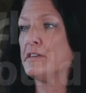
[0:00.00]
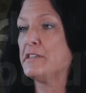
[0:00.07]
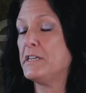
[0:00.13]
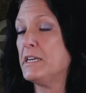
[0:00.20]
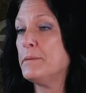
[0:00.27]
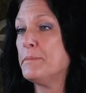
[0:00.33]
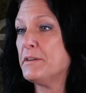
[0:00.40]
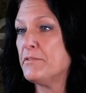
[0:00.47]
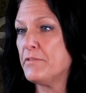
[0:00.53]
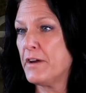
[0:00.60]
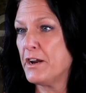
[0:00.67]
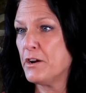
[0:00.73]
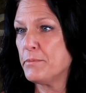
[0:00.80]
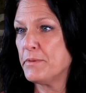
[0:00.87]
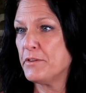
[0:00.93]
a team
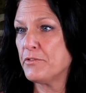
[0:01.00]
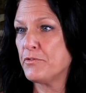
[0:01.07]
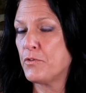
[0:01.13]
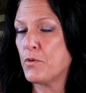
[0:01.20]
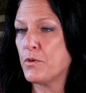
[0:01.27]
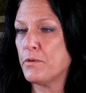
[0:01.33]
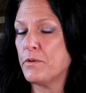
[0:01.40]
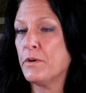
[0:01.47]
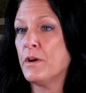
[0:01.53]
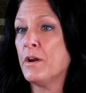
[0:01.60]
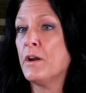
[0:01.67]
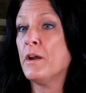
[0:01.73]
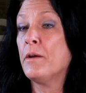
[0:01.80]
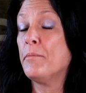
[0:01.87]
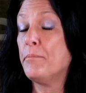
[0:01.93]
environment for
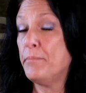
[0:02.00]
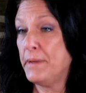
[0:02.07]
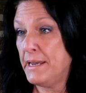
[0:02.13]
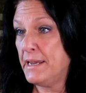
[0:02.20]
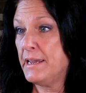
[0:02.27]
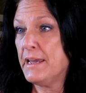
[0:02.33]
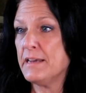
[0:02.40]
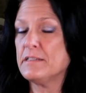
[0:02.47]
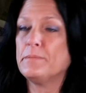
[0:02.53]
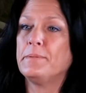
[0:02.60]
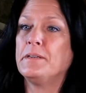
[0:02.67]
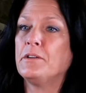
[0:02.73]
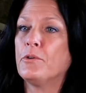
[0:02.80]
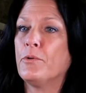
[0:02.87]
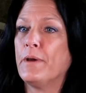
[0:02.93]
me has
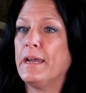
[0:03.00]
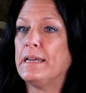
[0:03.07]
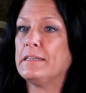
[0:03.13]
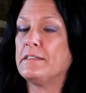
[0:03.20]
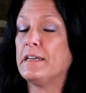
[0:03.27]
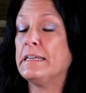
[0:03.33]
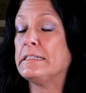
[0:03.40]
been great.